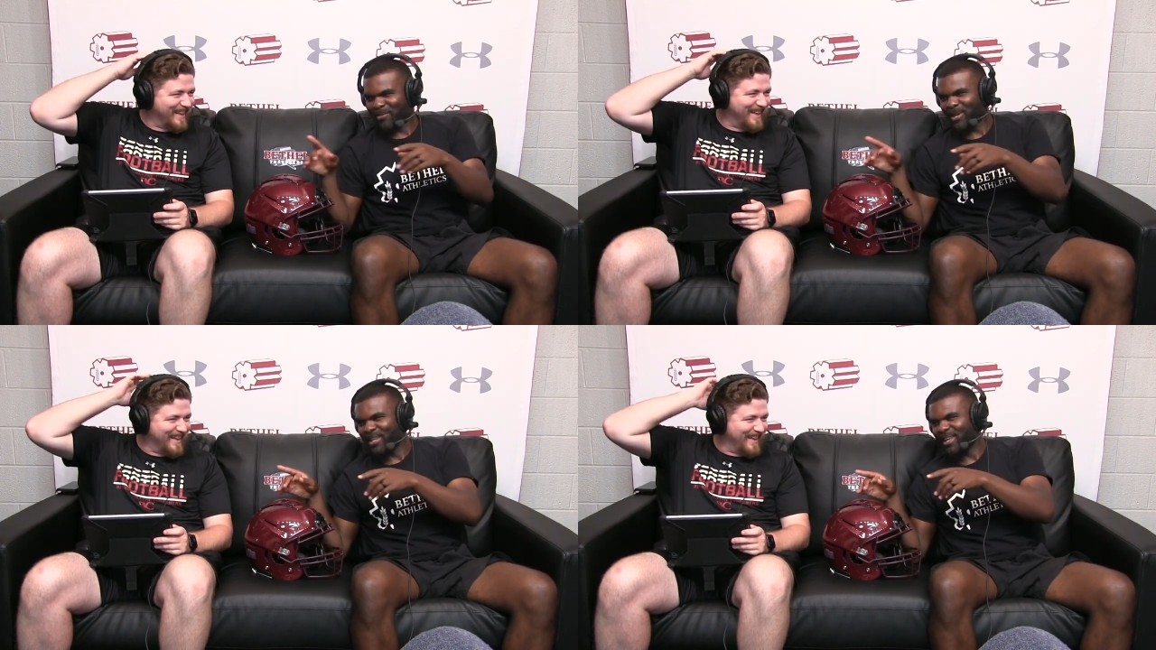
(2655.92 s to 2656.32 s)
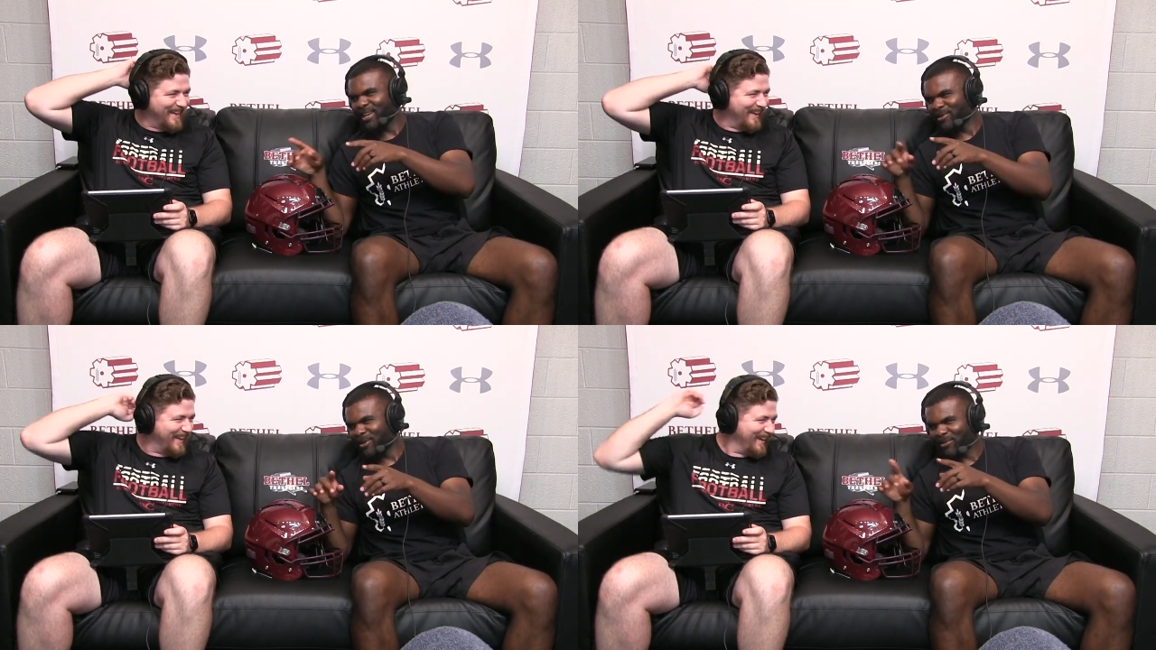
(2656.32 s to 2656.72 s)
Speaker 1: mean,
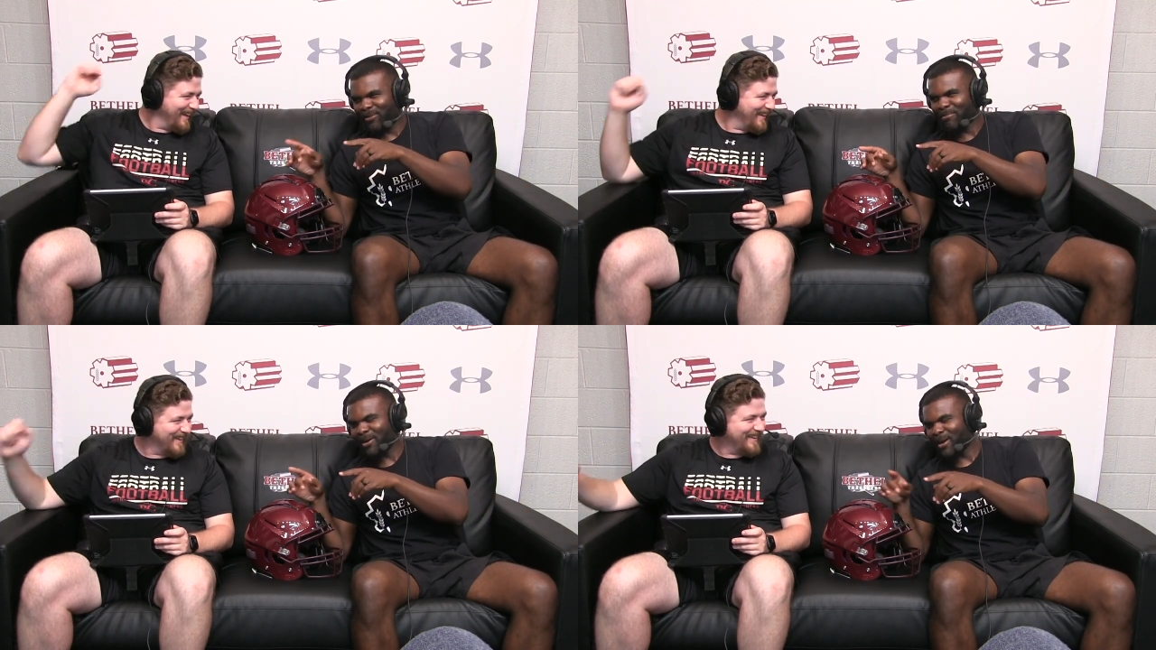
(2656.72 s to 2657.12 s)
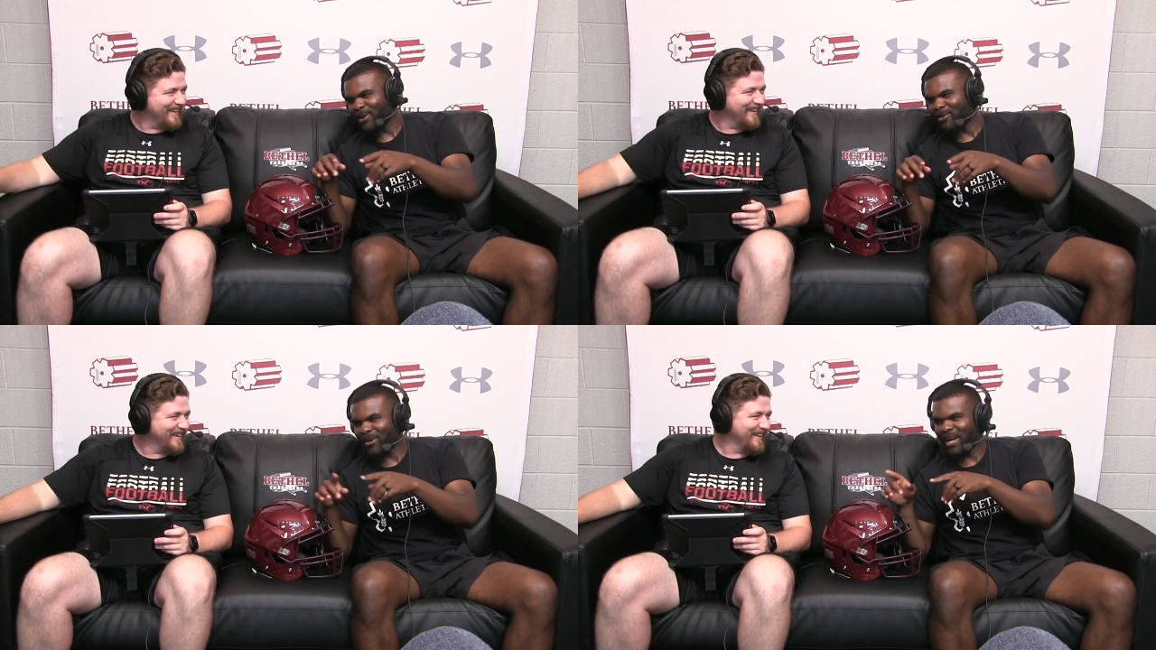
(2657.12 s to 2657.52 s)
well,
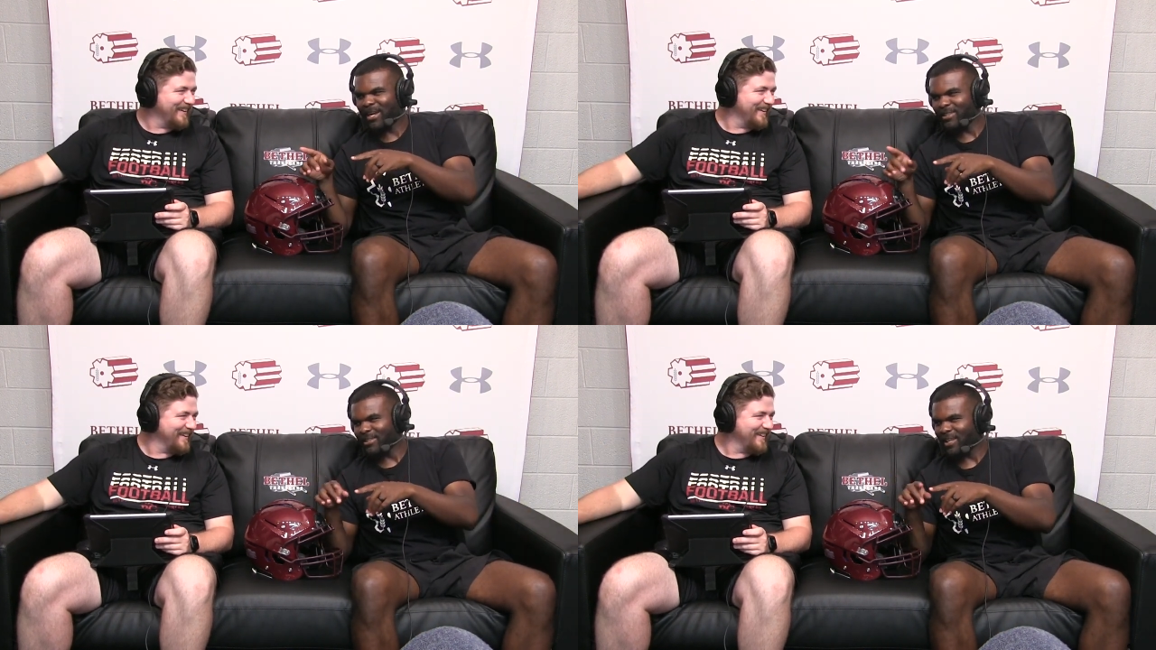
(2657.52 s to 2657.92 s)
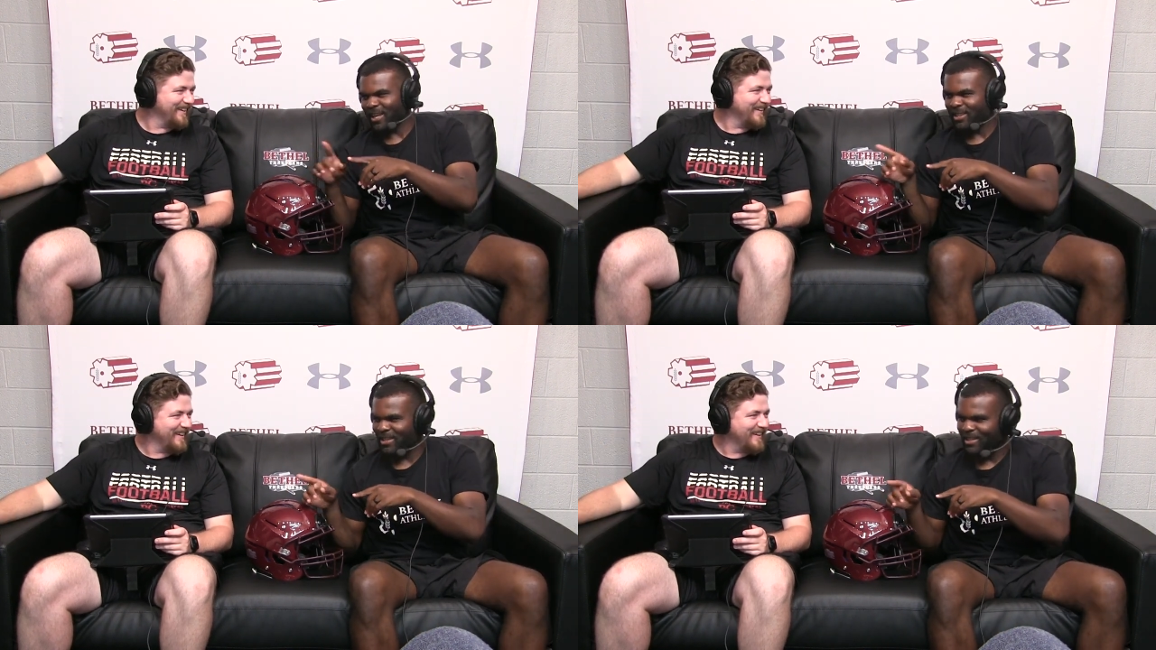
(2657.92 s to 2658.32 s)
football wise, I
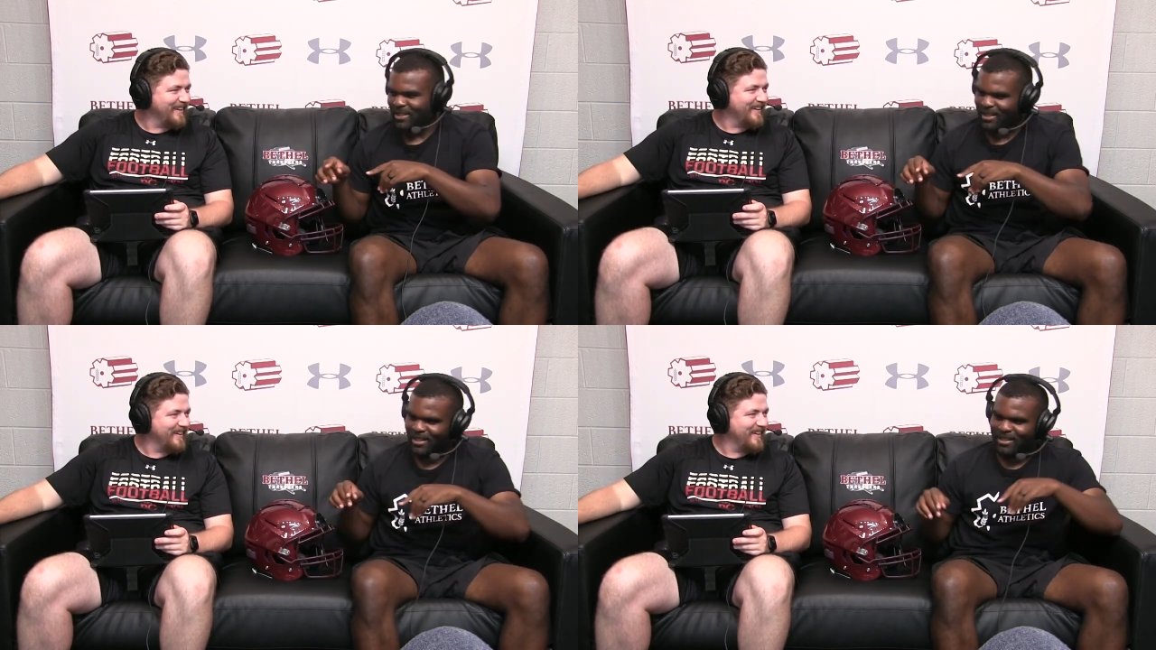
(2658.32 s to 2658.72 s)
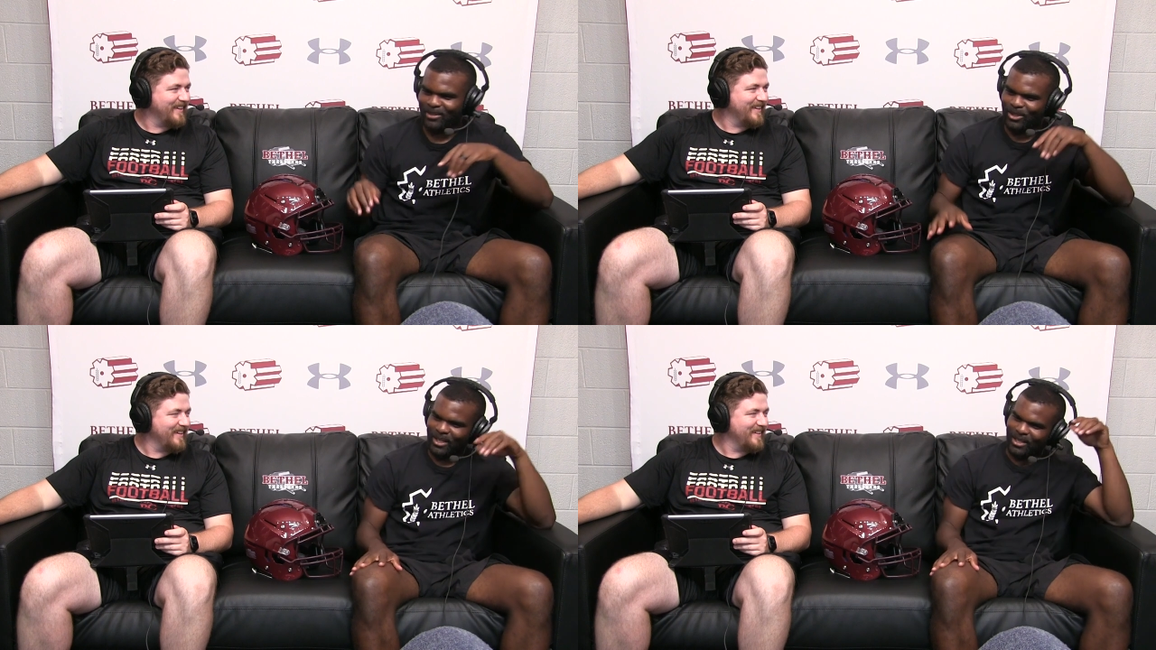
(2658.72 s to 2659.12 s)
think uh, you
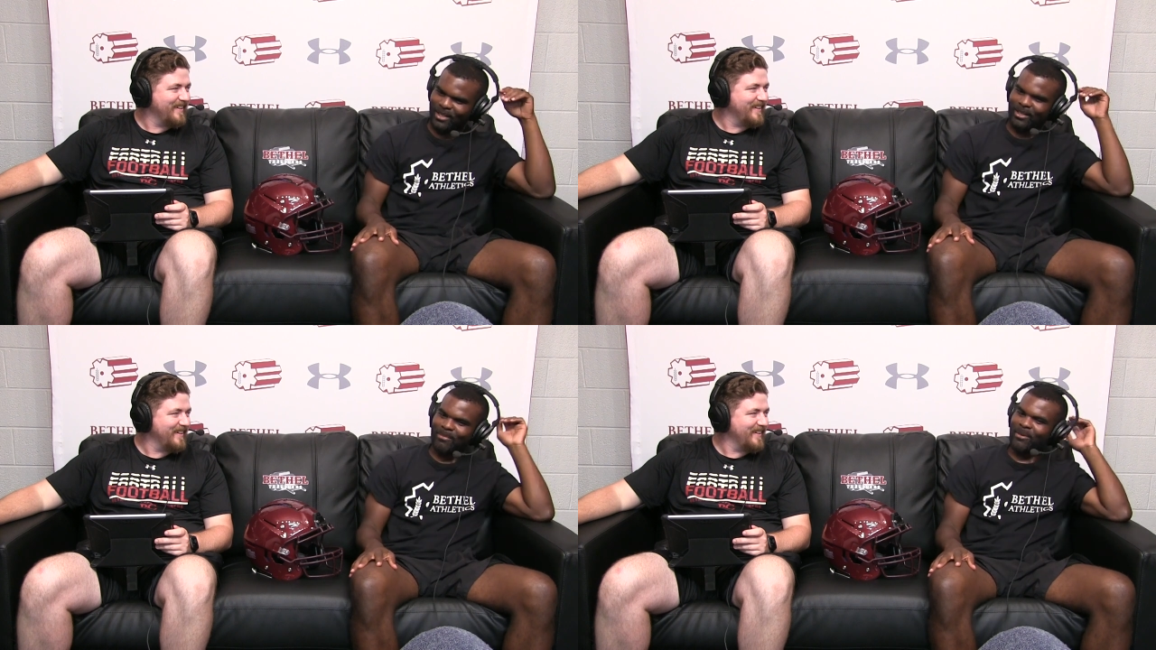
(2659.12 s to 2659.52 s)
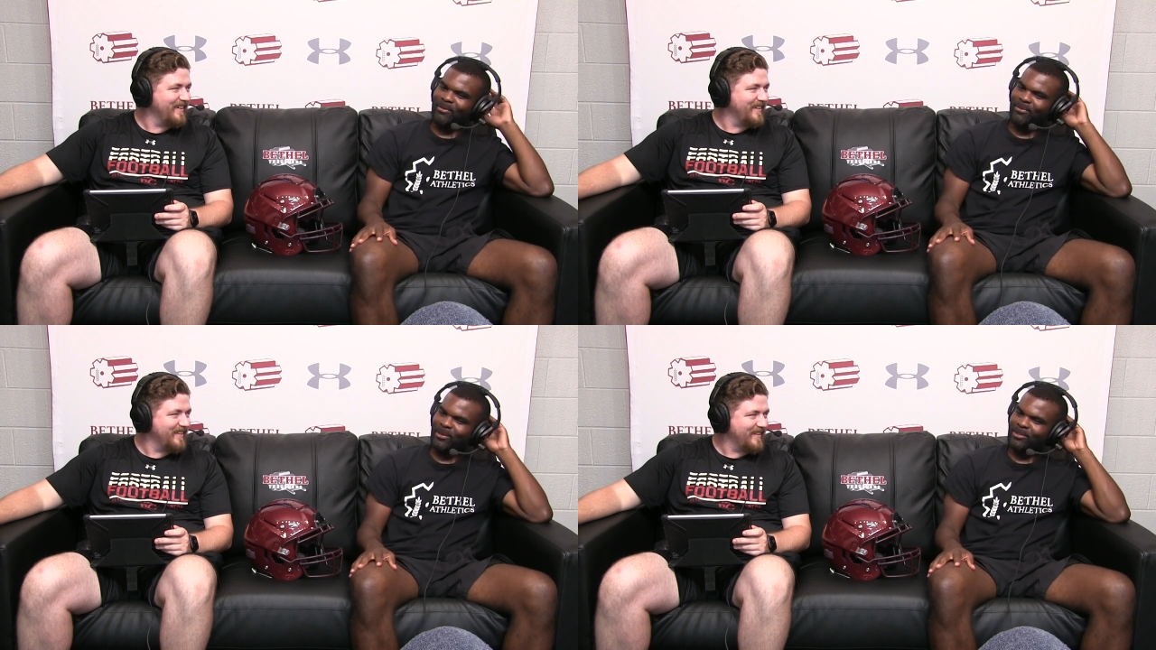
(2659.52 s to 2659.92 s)
said uh,
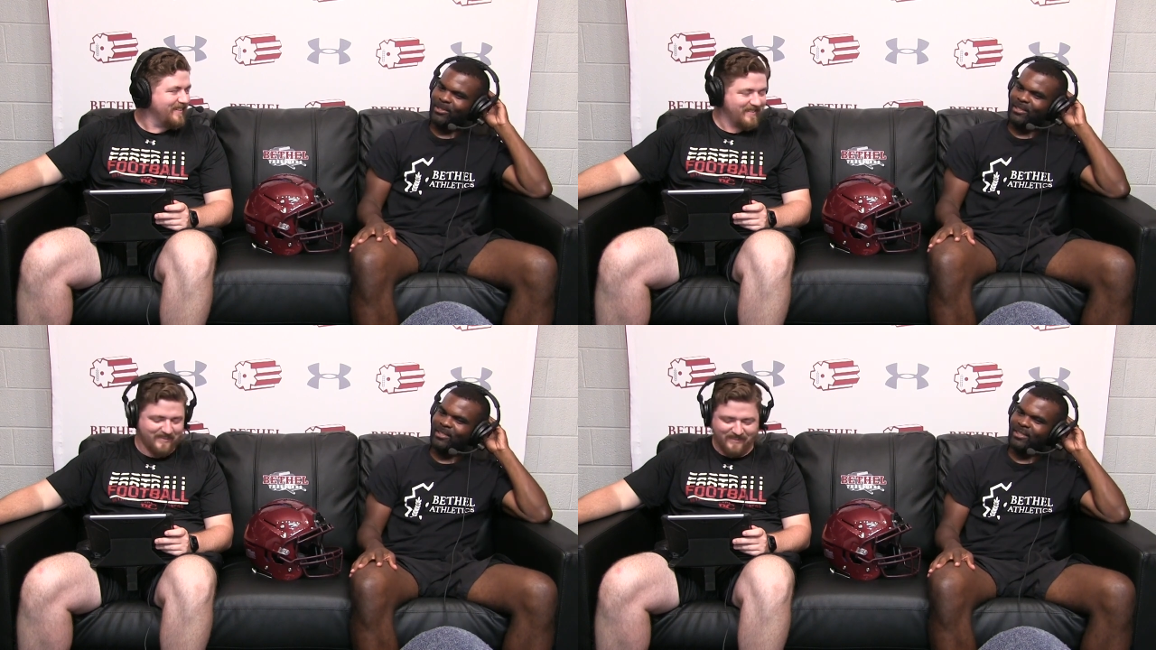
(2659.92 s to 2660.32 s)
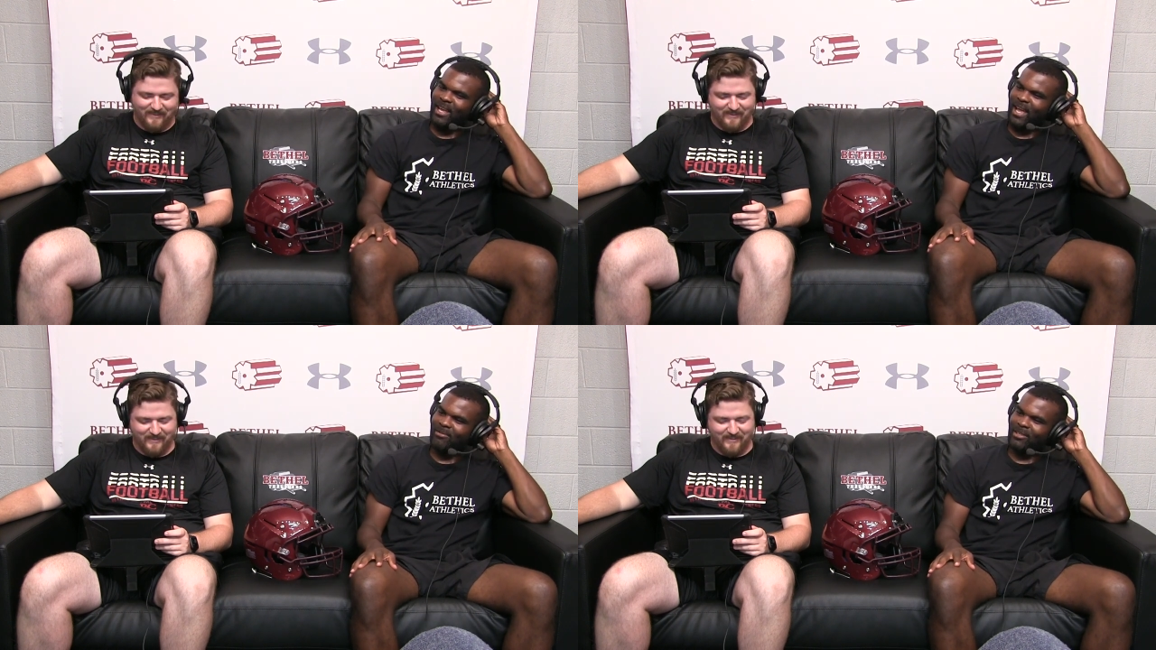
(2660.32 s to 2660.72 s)
McPherson
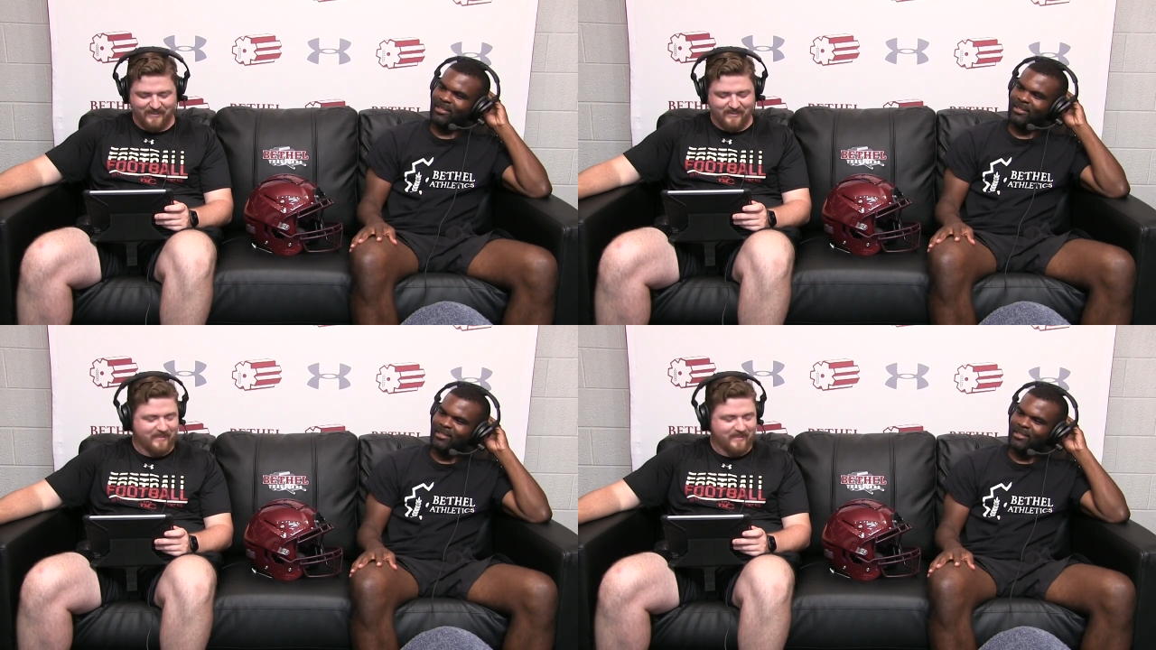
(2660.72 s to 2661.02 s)
Avila.